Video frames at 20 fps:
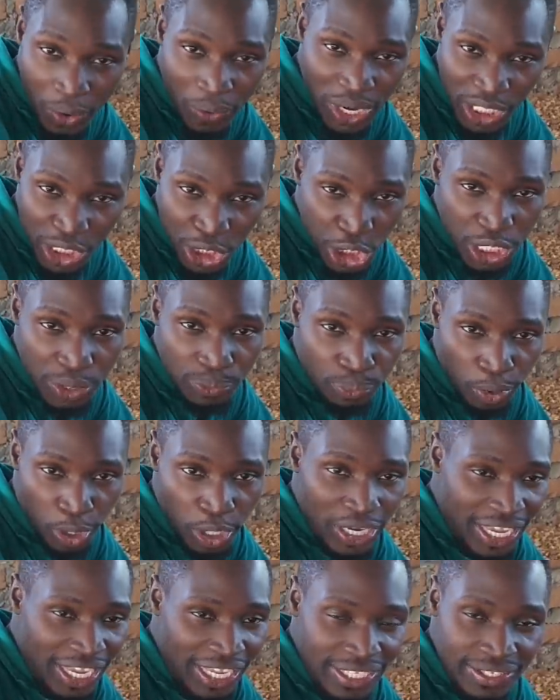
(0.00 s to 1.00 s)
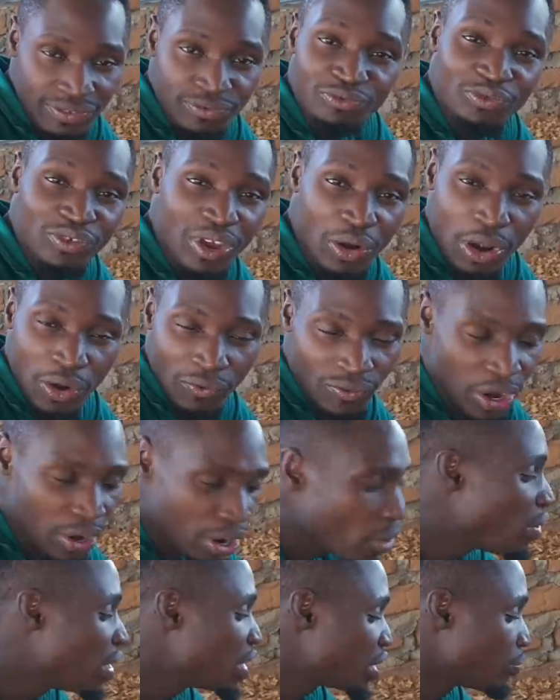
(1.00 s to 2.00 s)
rich in proteins, very,
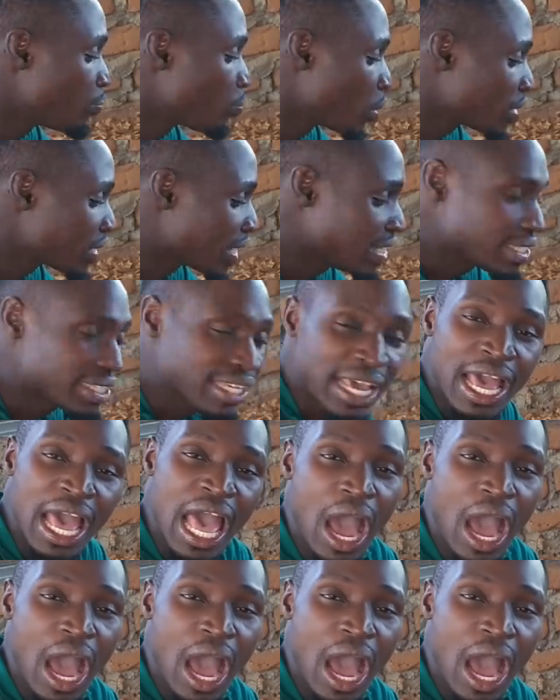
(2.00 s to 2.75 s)
very rich in proteins.